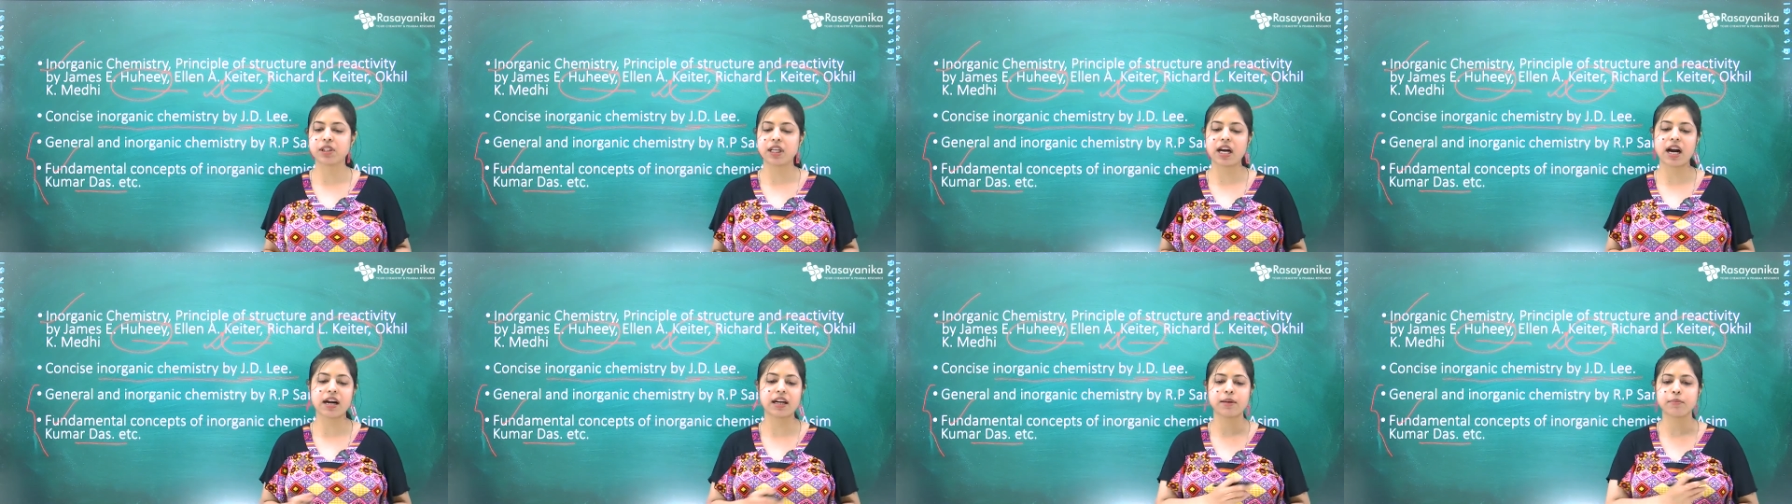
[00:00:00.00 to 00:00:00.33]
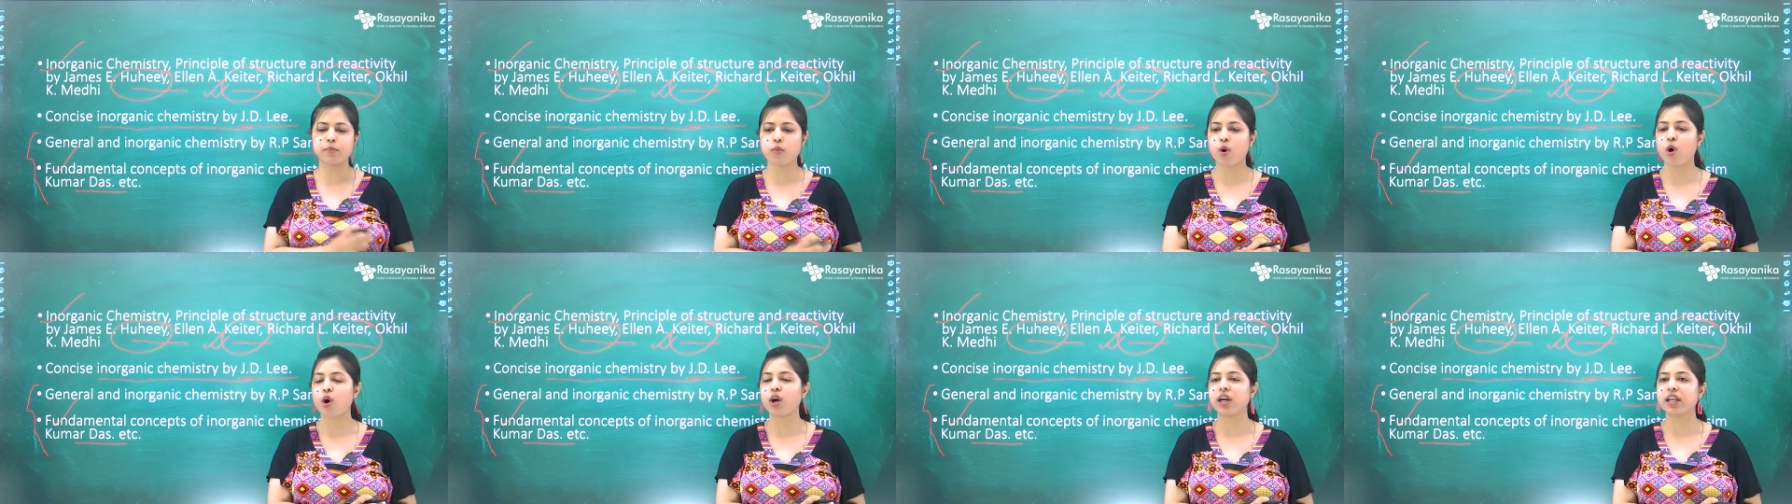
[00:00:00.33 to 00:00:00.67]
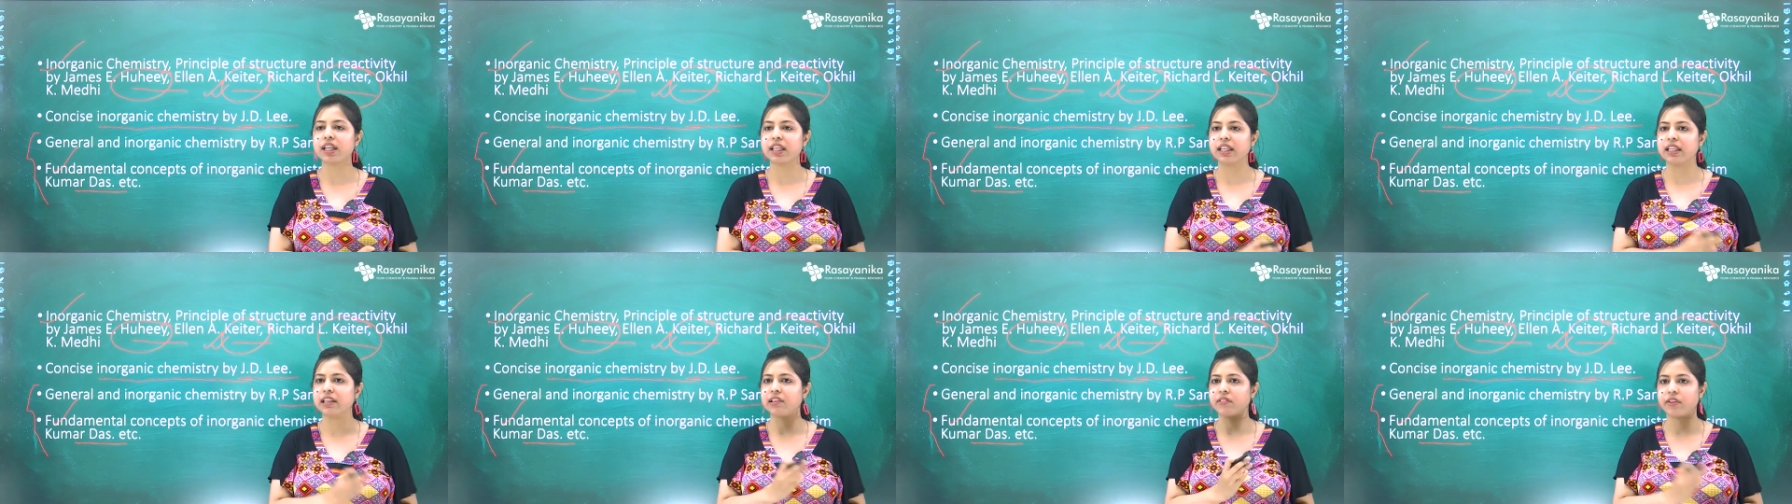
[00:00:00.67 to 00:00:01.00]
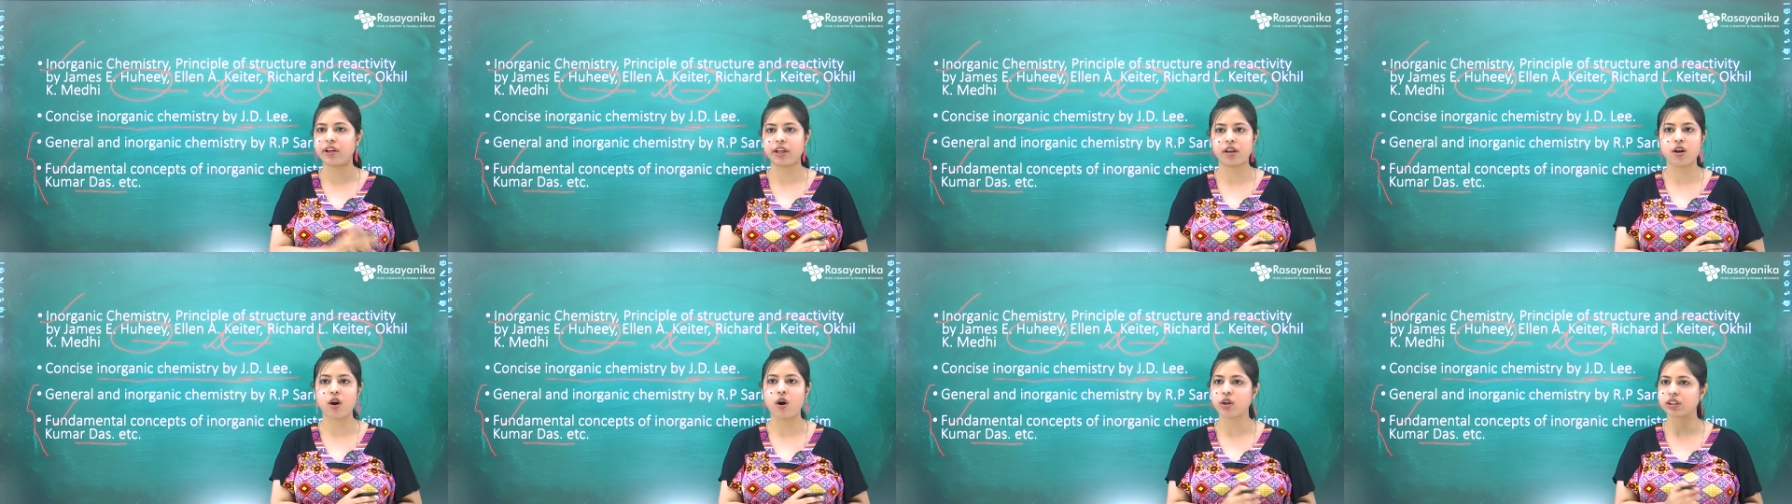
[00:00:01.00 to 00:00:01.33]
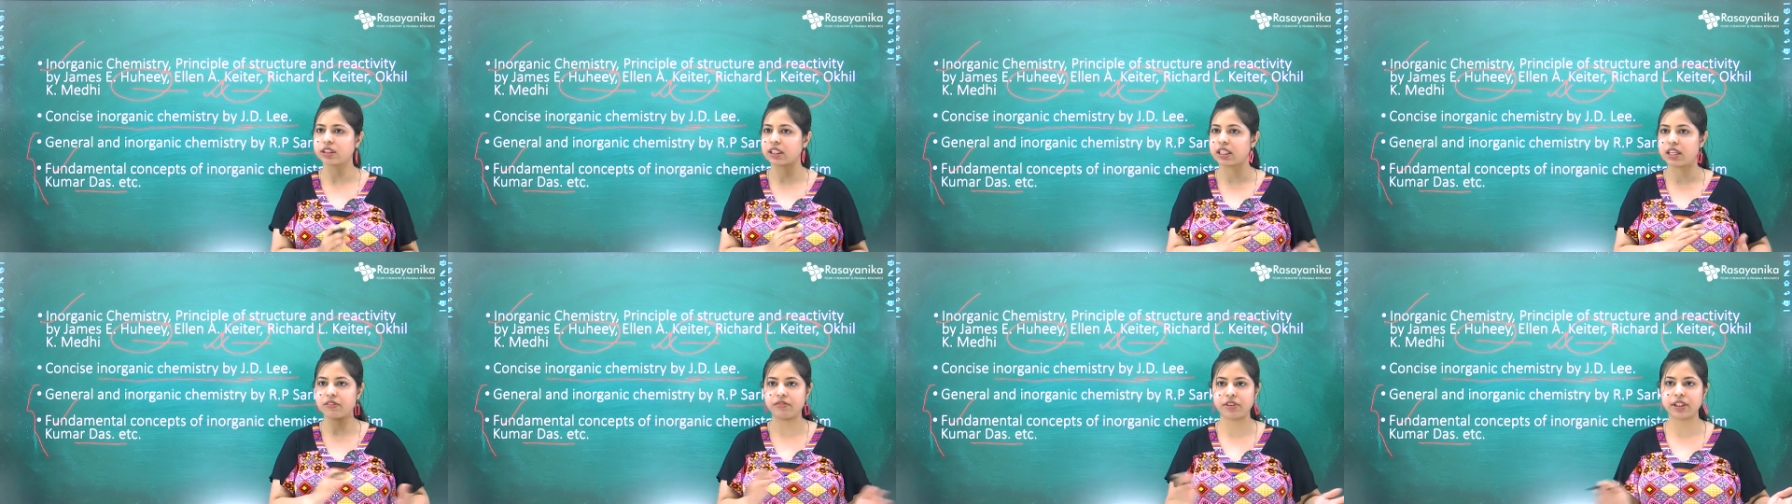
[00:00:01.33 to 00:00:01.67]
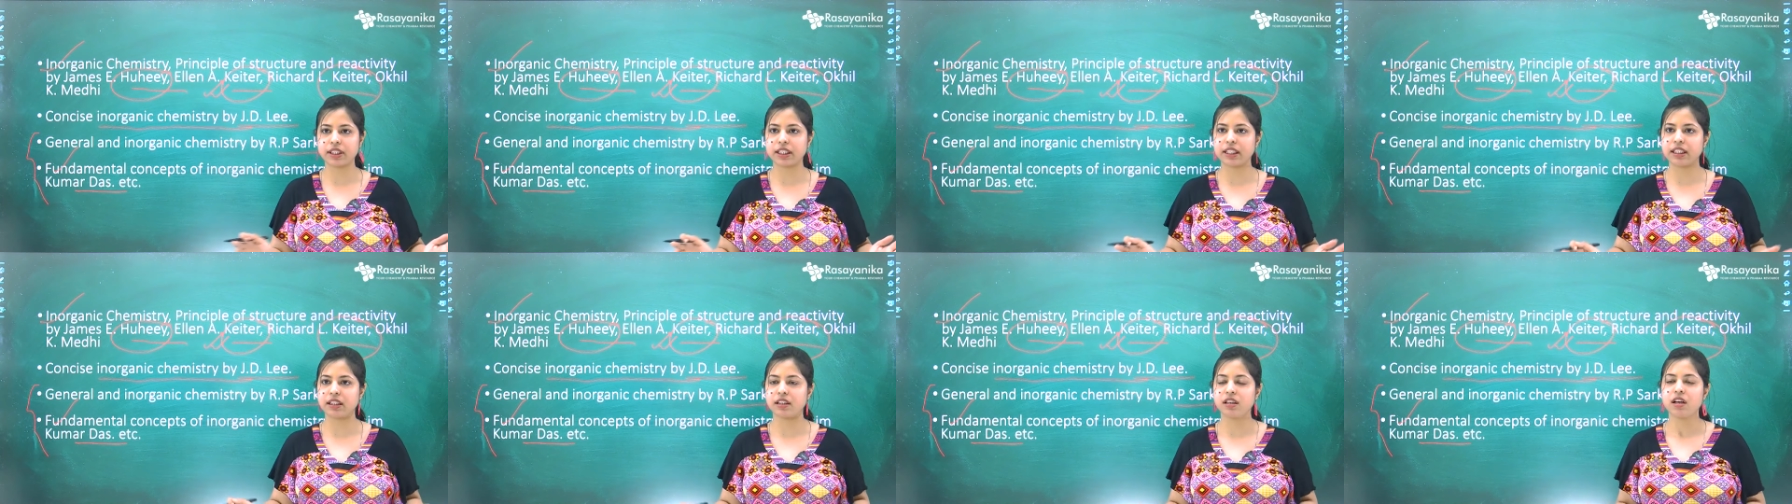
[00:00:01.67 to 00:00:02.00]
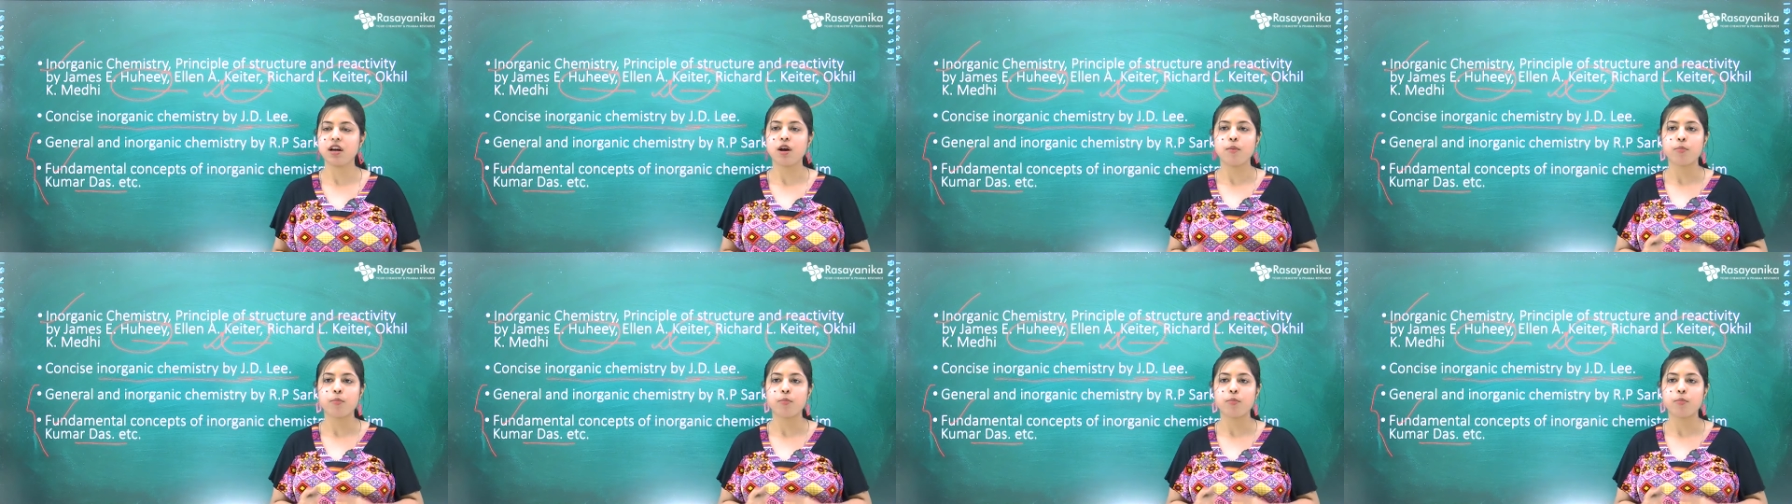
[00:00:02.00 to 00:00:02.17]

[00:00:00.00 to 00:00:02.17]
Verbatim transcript: regarding bonding, redox and everything,